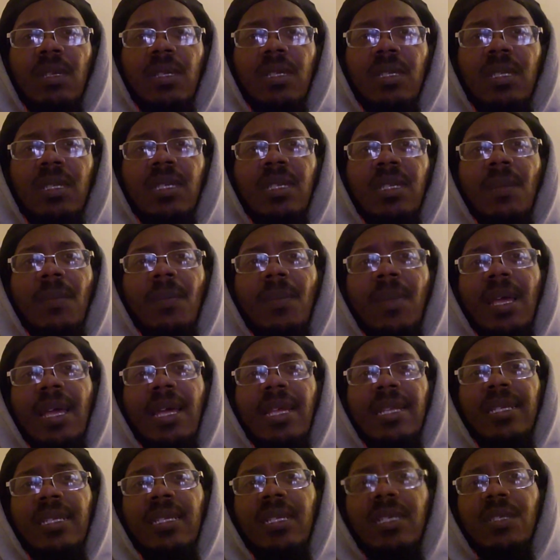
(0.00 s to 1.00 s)

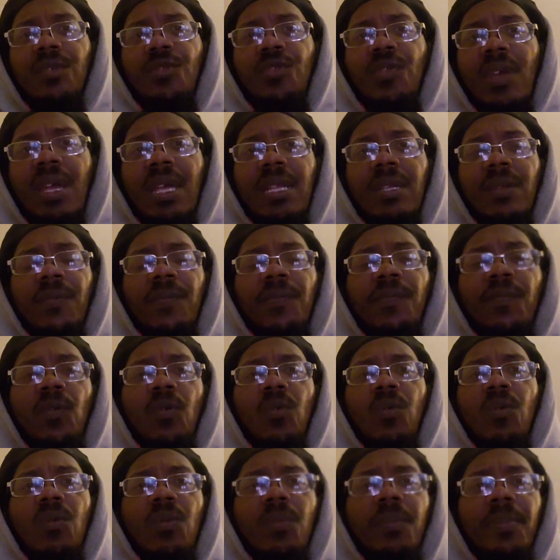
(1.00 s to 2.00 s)
somebody to try to
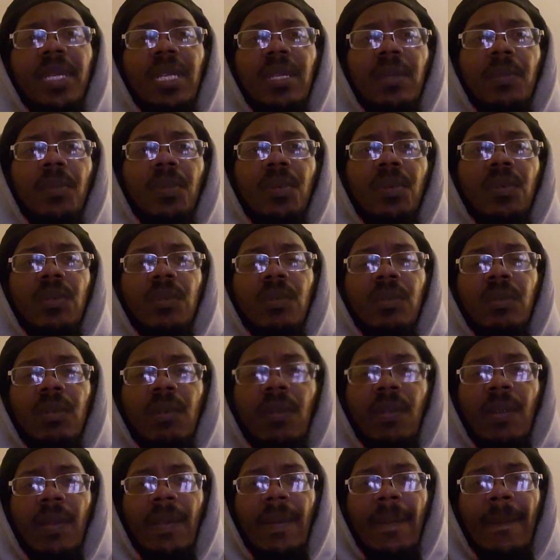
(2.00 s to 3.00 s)
fool people
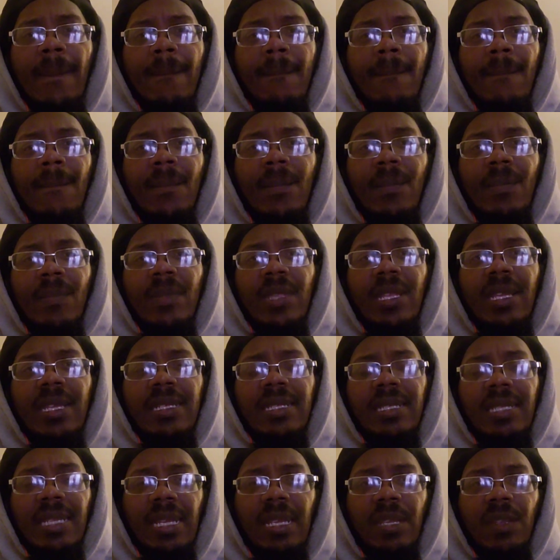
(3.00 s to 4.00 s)

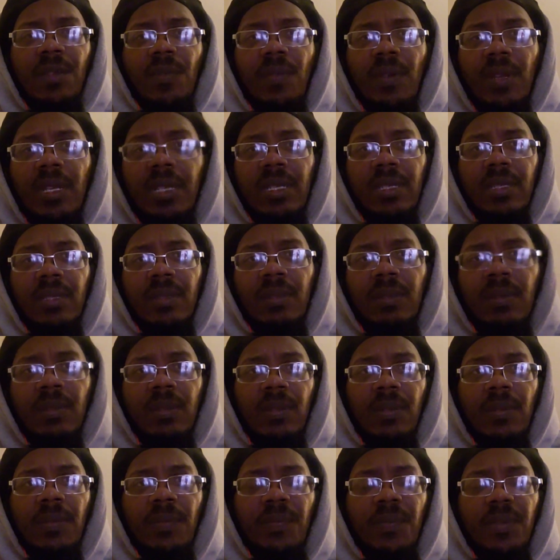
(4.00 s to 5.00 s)
and take credit
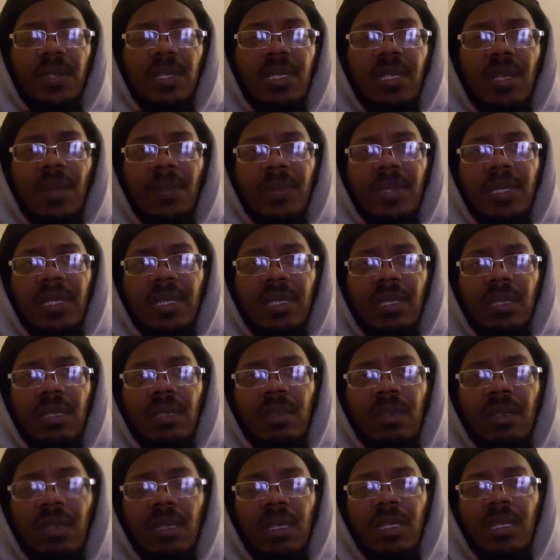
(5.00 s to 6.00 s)
for
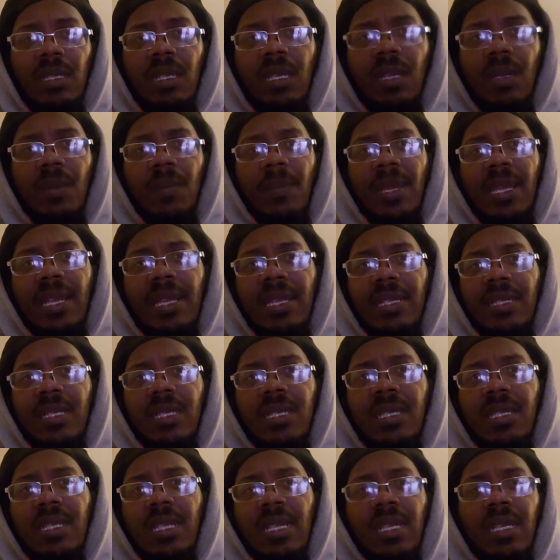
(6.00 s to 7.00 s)
something a young man
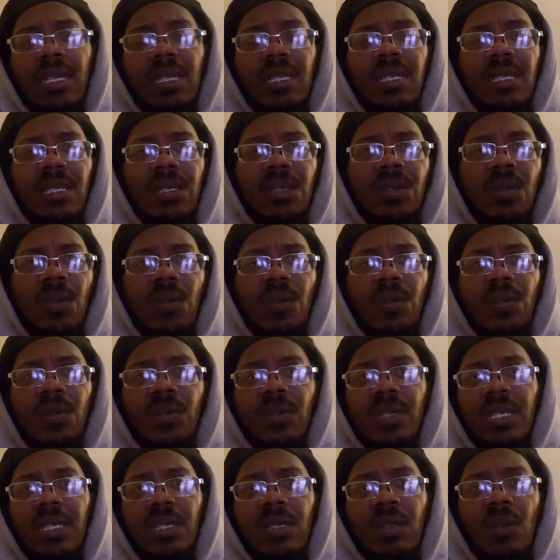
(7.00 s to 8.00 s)
still is doing
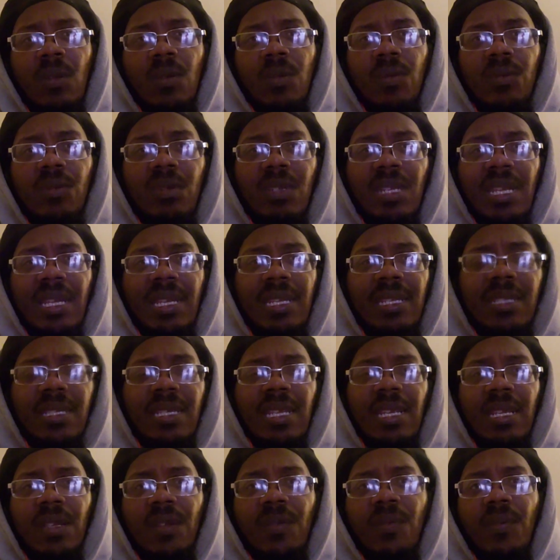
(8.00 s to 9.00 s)
on his own. You can't
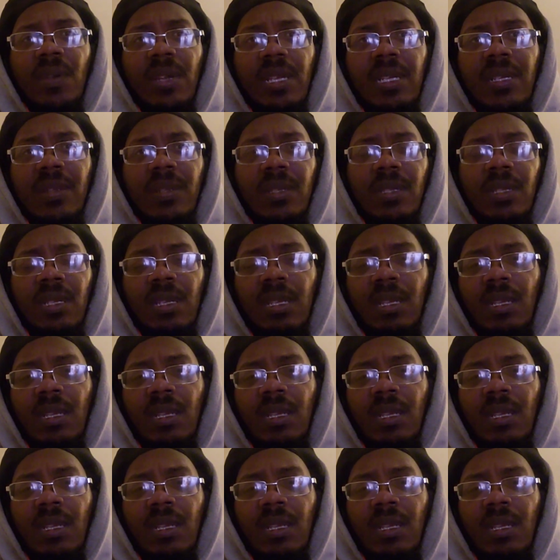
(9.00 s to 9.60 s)
take credit